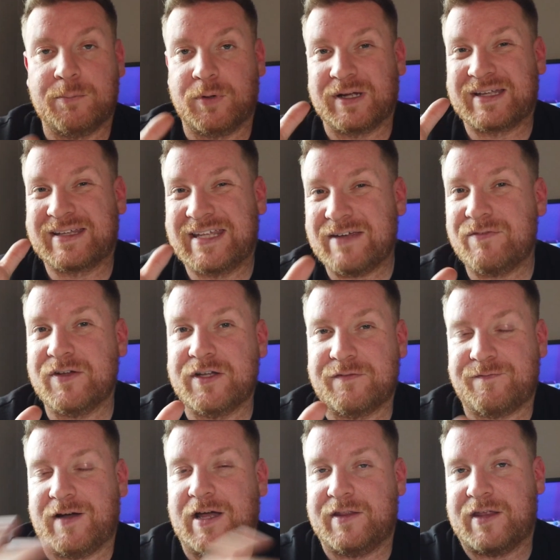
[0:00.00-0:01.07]
But given
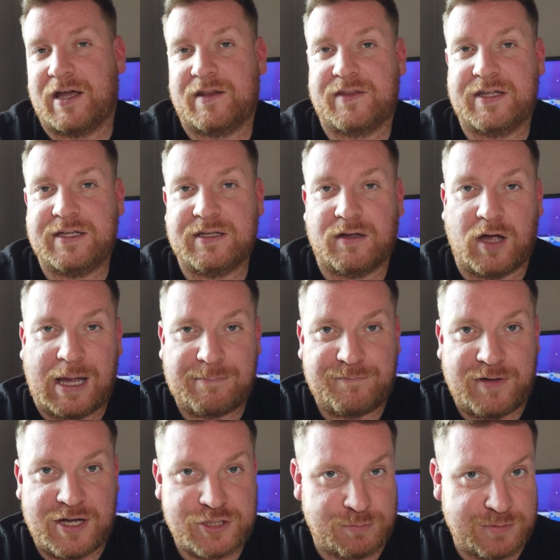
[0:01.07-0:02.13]
the fact that the
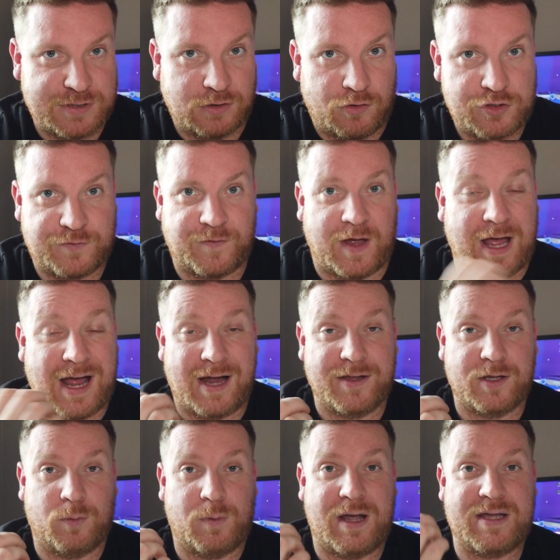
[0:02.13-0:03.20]
app version was launched for
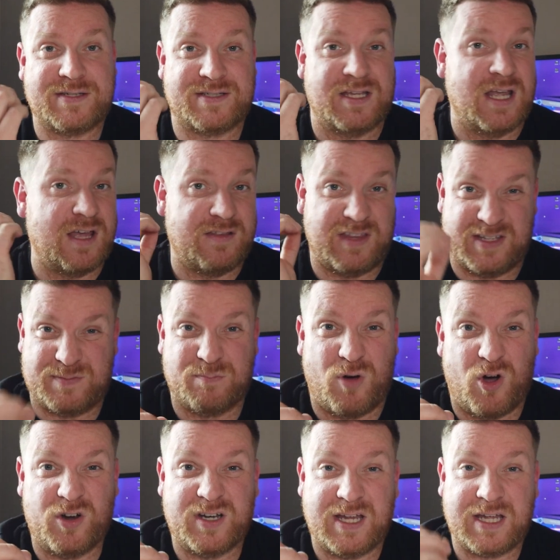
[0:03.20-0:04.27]
iOS this
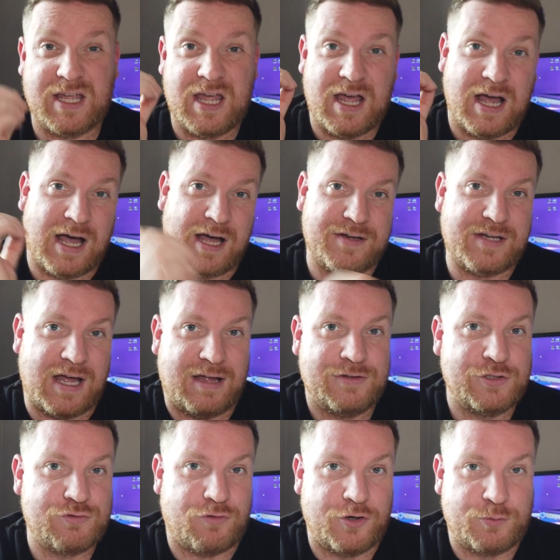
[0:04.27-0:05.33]
morning and
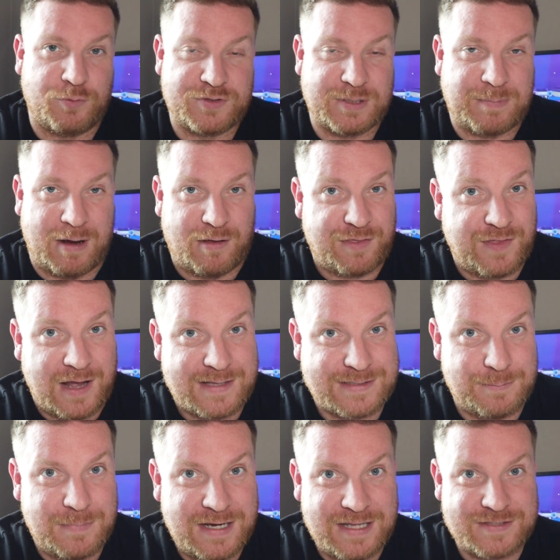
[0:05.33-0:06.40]
Android was about
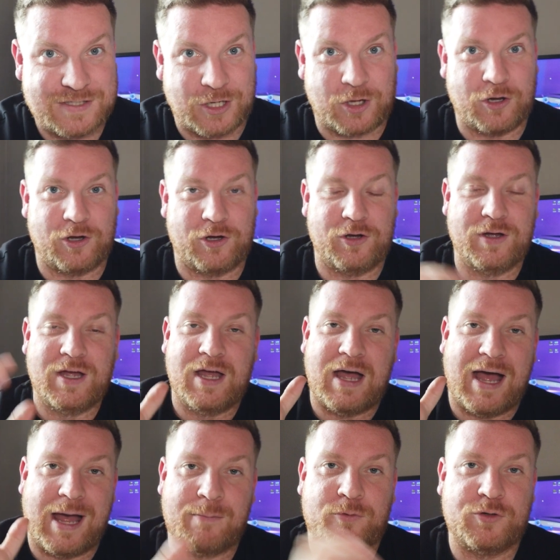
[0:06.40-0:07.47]
30 minutes ago,
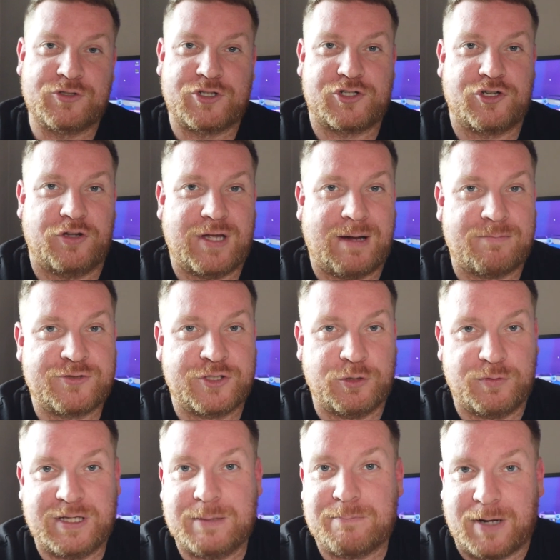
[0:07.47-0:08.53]
I'm going to show you how to
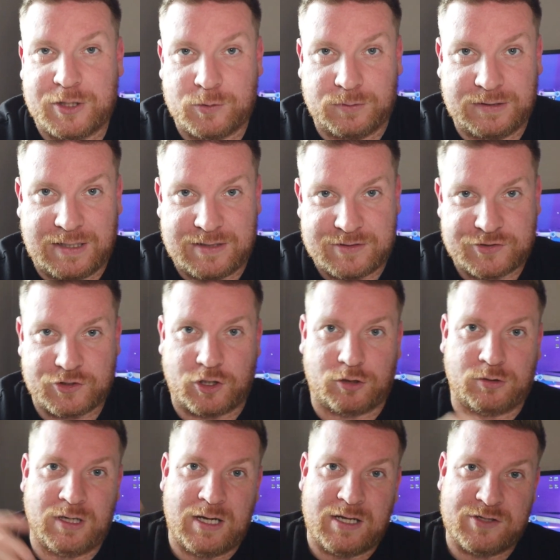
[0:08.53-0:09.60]
do the manual
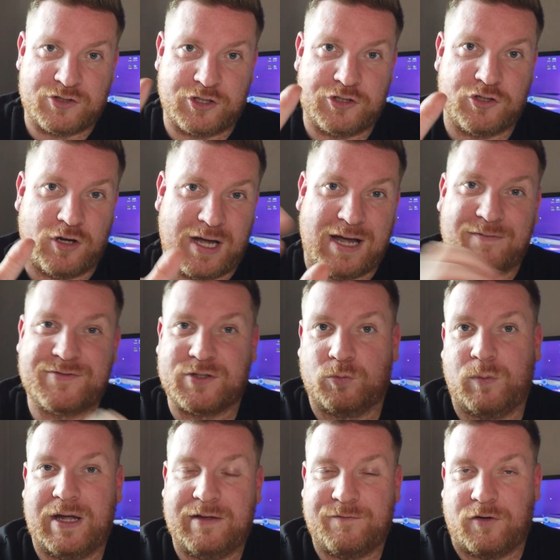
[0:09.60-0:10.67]
install so you don't have to
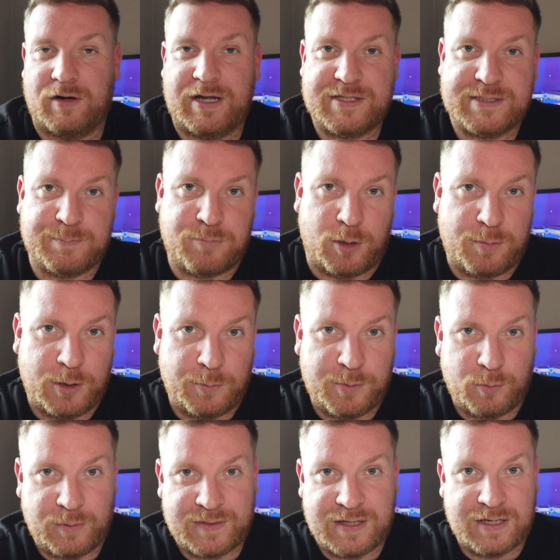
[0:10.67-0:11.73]
wait for it to pop
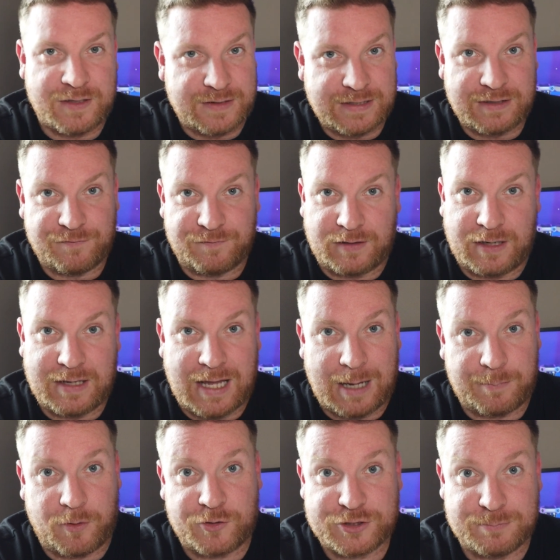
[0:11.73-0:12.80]
up within the Fly
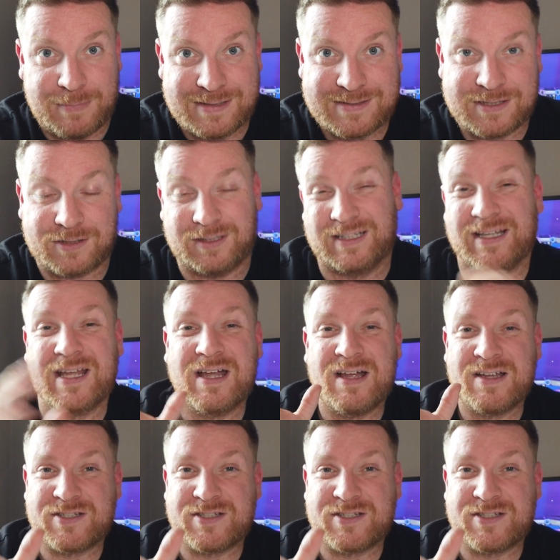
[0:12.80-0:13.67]
app automatically.